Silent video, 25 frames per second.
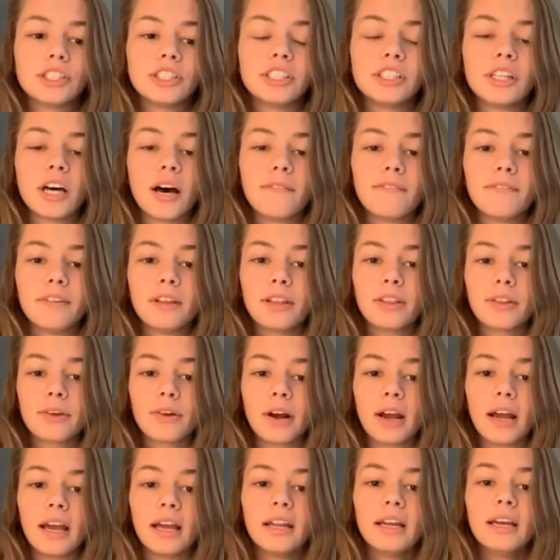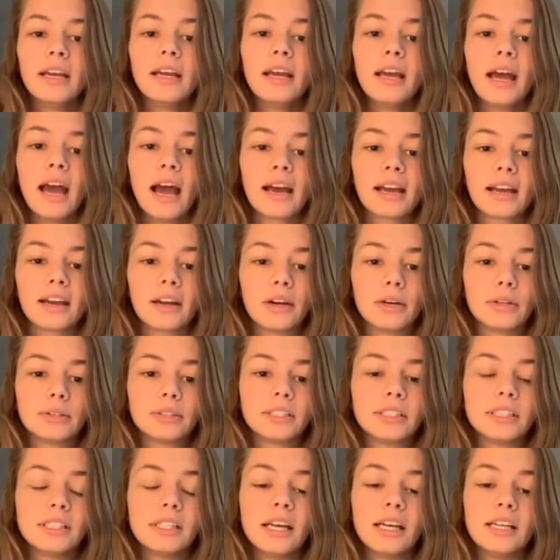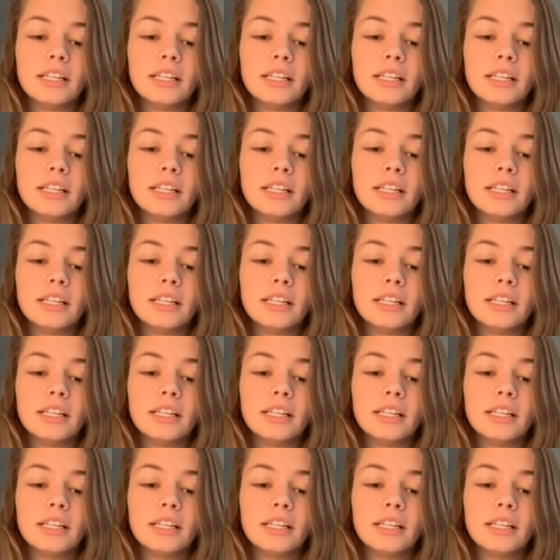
She taught 5th grade at Carrollton,